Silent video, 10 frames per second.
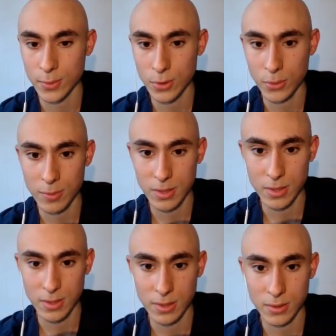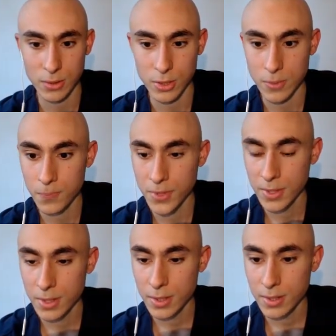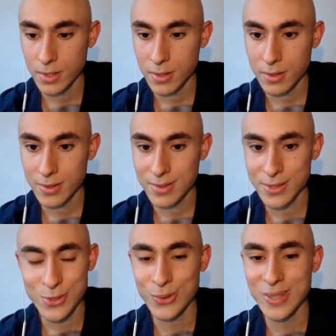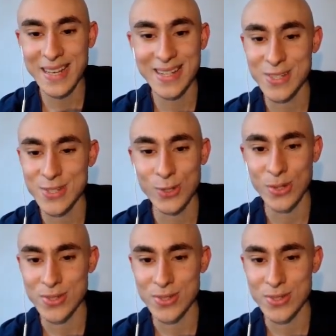We don't want him killing. Good. Look at these violence. Julian is so